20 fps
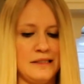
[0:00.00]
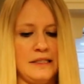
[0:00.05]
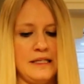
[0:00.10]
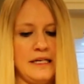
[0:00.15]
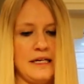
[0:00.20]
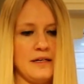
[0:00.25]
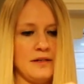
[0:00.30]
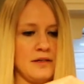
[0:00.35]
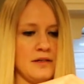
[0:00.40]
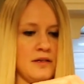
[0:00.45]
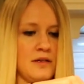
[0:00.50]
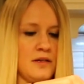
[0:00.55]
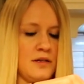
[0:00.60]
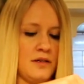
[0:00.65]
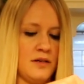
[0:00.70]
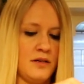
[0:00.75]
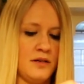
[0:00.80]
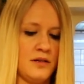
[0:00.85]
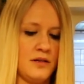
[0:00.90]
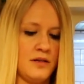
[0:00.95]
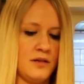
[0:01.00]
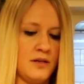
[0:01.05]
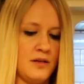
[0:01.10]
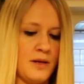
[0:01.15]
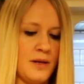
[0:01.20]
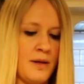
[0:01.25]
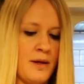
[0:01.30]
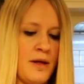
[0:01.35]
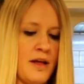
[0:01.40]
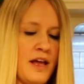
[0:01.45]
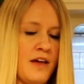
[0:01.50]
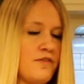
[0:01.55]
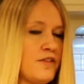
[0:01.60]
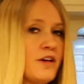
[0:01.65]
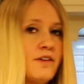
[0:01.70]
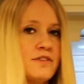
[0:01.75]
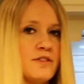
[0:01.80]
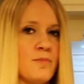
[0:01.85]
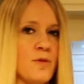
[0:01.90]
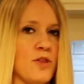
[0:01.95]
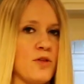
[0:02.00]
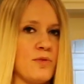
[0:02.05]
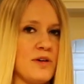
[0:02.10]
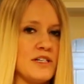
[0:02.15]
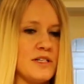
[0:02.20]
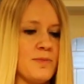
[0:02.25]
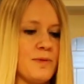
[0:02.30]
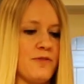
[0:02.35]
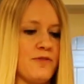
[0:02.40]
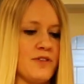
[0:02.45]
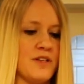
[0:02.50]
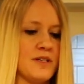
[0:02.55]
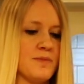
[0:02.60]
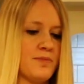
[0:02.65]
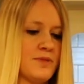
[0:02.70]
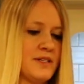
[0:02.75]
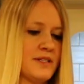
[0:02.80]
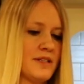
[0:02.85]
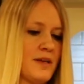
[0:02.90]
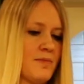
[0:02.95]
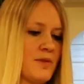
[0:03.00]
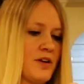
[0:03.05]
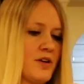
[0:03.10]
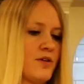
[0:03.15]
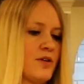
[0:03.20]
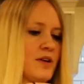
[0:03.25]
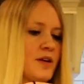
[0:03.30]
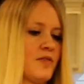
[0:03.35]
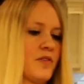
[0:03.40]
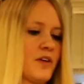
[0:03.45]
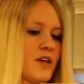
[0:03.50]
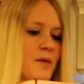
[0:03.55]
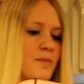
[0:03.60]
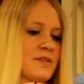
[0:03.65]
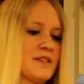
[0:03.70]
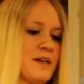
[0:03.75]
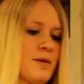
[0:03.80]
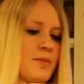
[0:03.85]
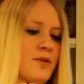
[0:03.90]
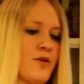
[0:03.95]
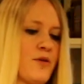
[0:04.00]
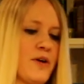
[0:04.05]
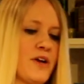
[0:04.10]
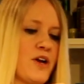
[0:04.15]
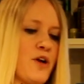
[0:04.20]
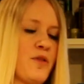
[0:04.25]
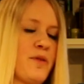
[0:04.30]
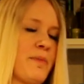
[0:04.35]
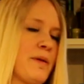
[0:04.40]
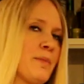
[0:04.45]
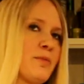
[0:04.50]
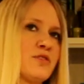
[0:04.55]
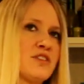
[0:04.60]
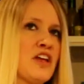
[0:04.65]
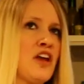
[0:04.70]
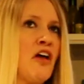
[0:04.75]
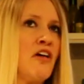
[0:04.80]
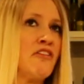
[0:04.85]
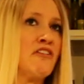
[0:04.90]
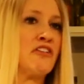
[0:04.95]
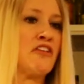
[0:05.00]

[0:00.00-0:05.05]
Yeah. If you have some other recipe for this, please let me know it in the comments down below. I know that people have said, oh,